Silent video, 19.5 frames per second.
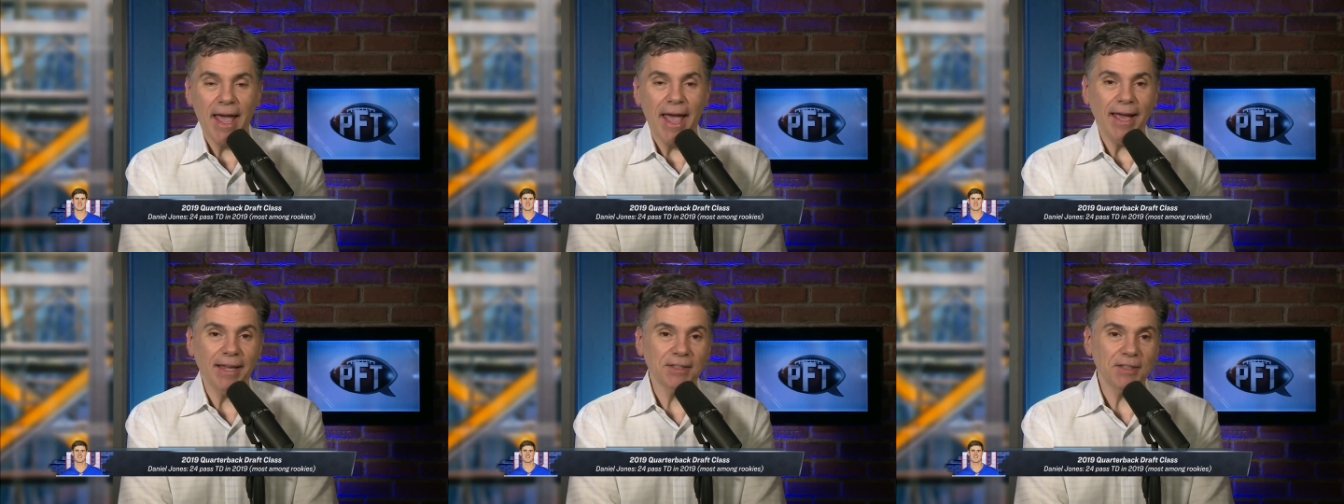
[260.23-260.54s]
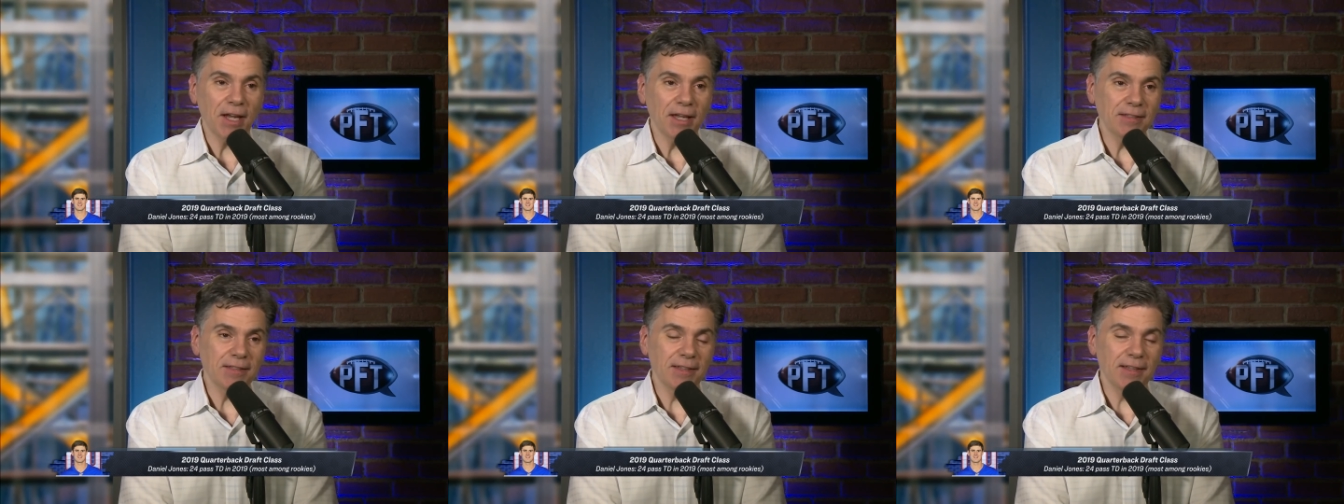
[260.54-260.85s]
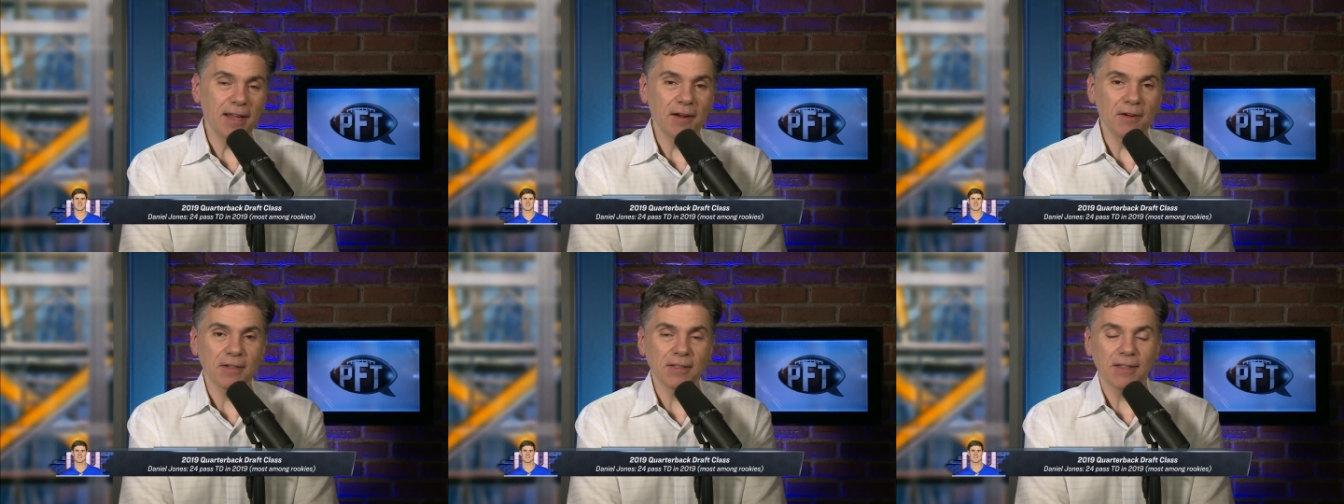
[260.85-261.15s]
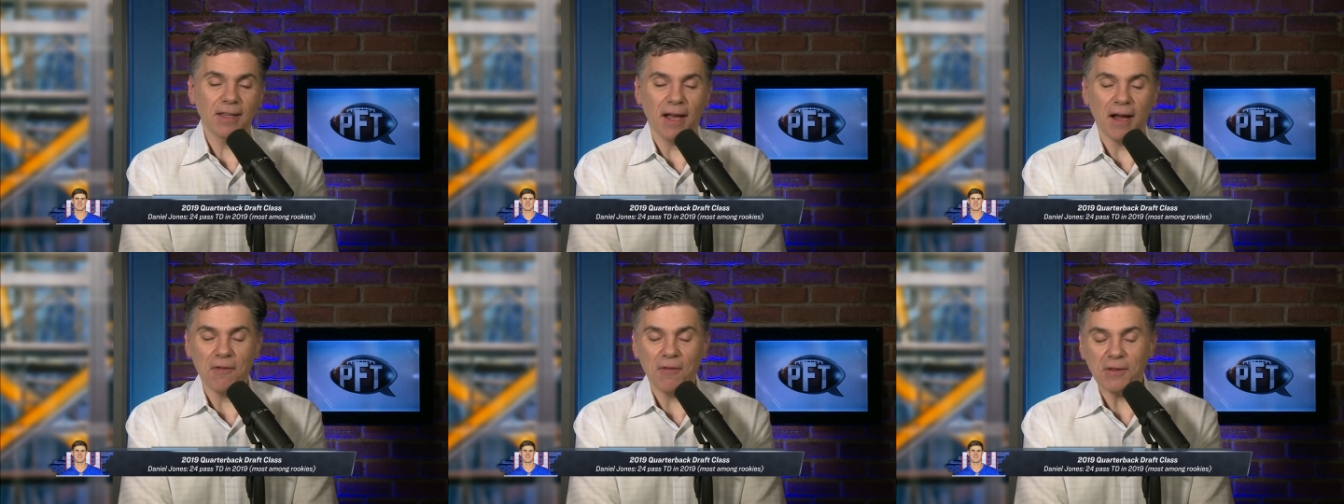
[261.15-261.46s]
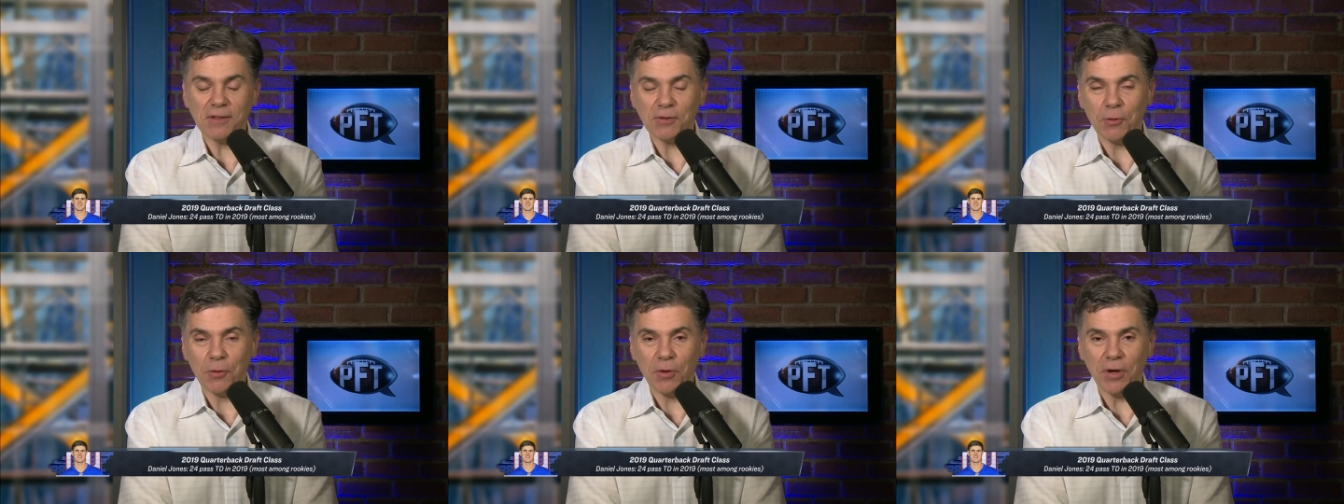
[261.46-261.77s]
And Jason Garrett is the
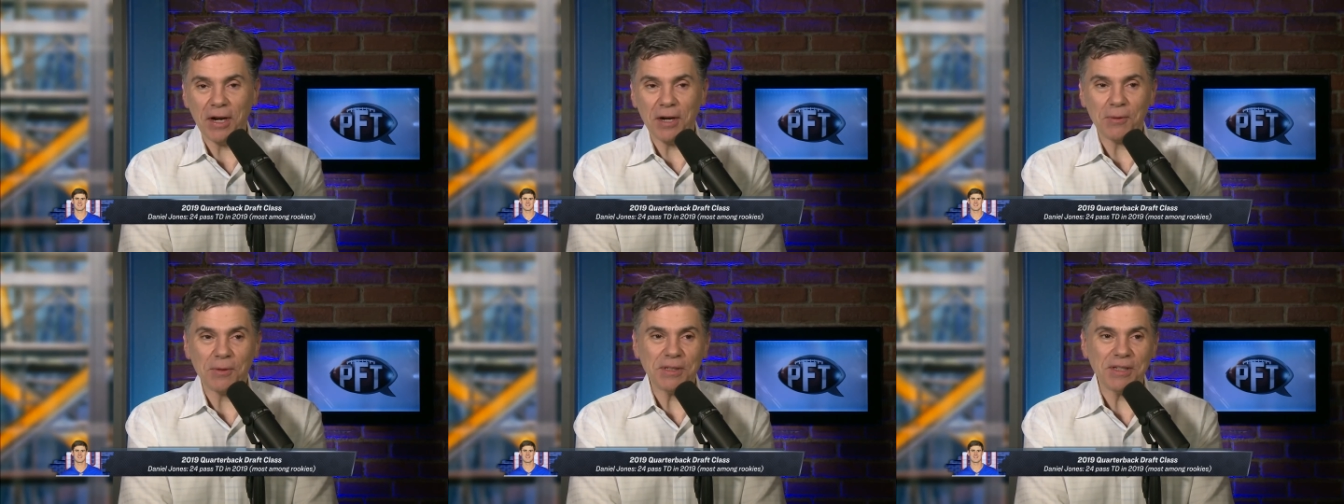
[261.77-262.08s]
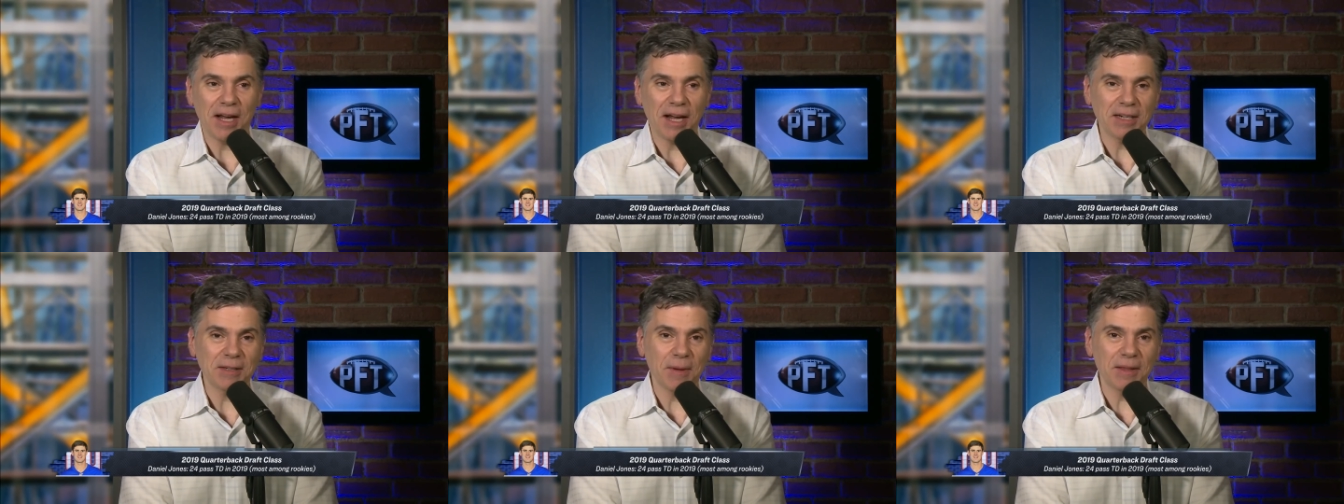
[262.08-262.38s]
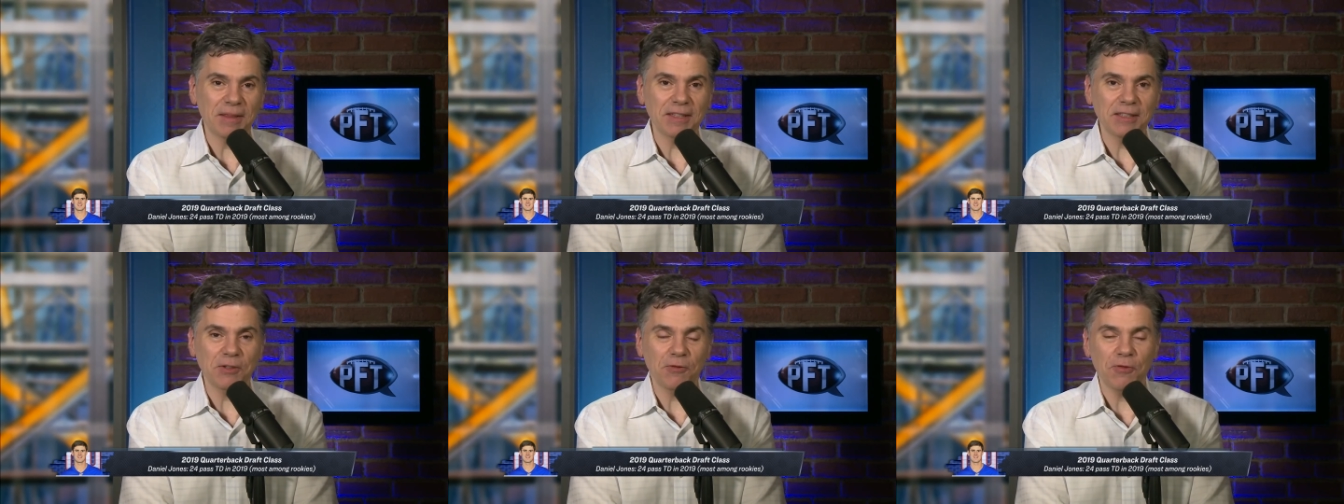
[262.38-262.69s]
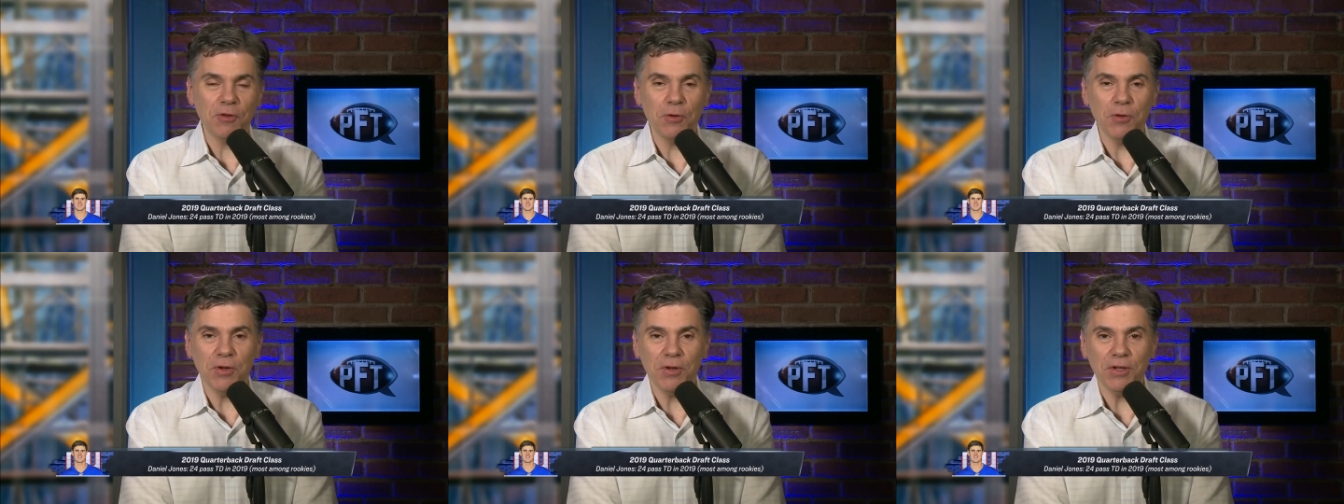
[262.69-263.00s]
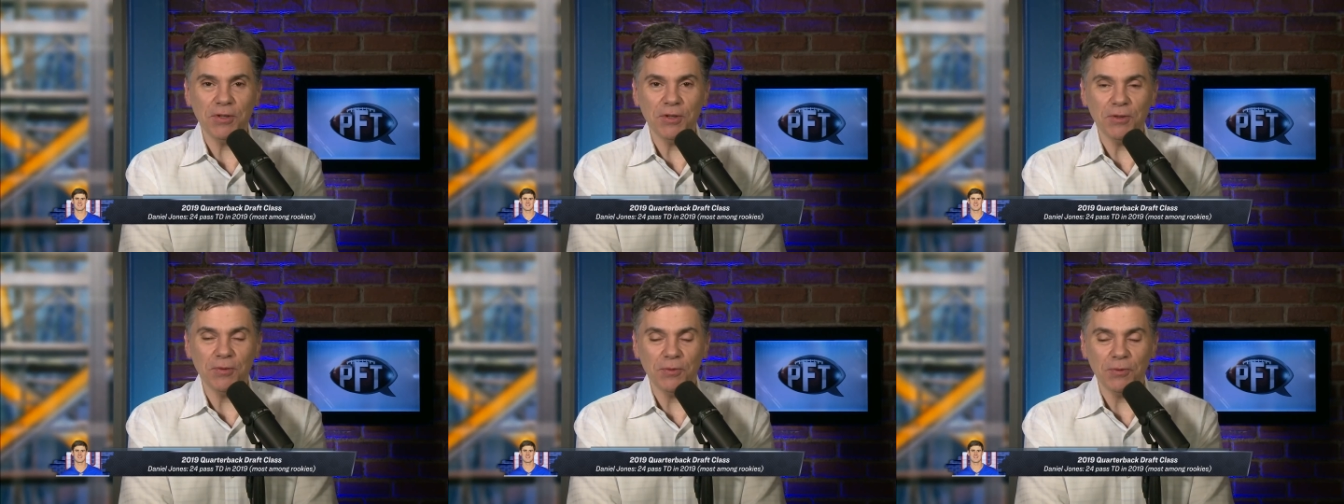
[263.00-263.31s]
offensive coordinator. We talked about this a few
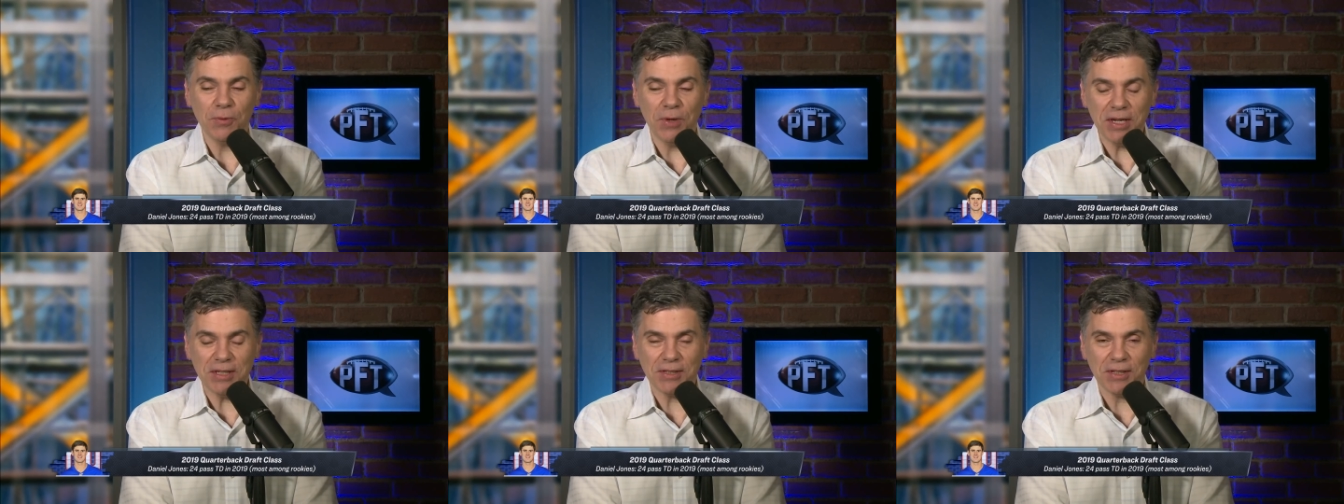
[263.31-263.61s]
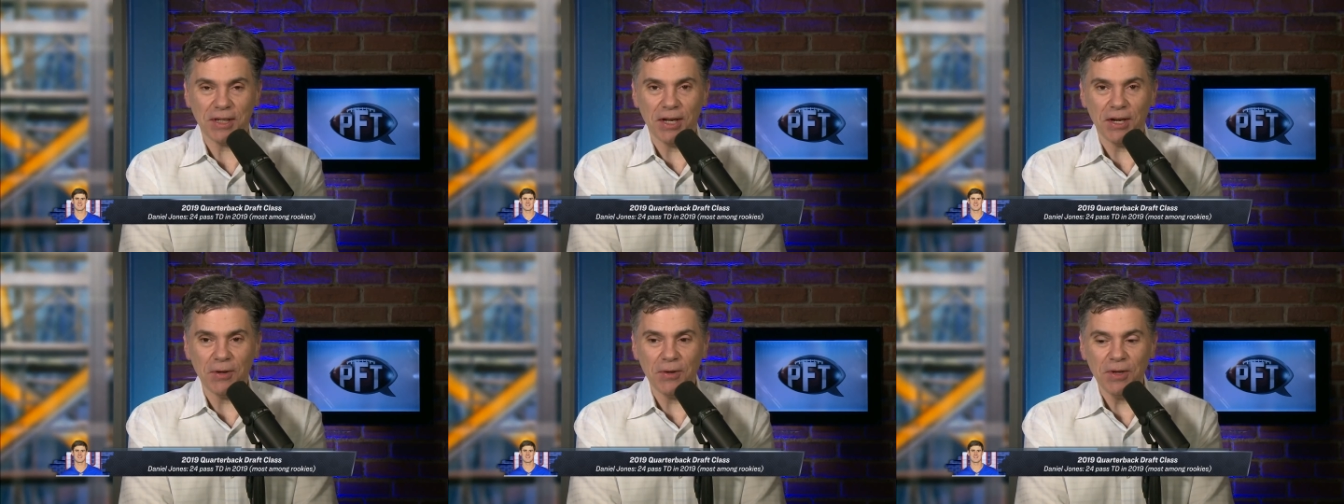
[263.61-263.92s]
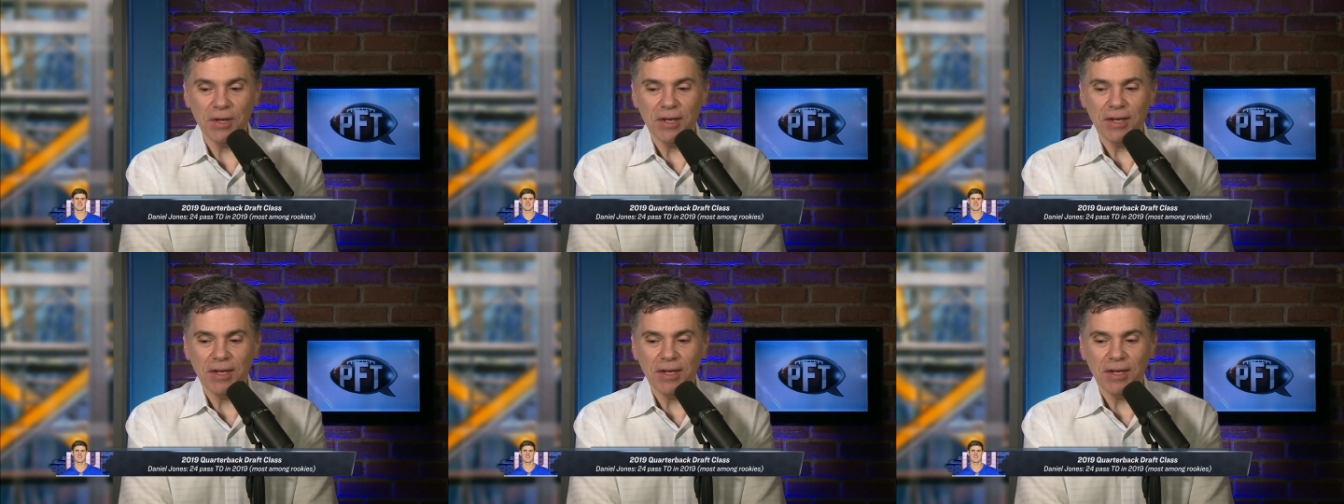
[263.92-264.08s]
weeks ago.